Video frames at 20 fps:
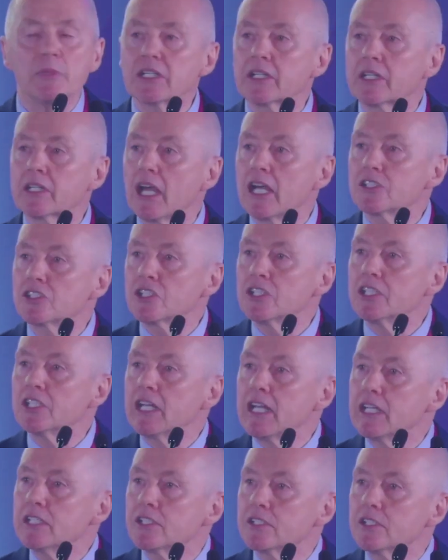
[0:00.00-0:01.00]
mitigation
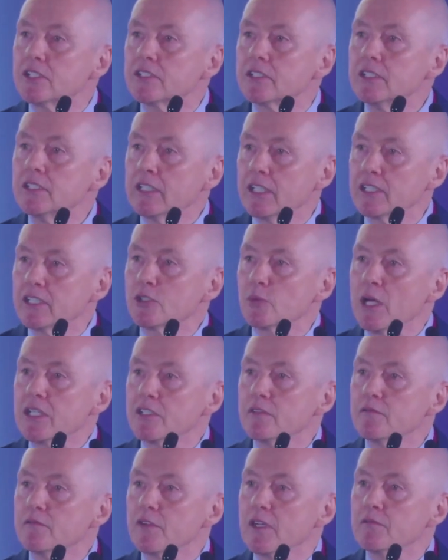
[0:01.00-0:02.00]
needed in
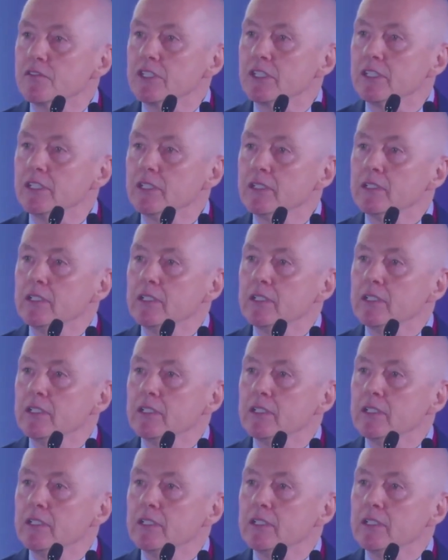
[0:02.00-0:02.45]
2050,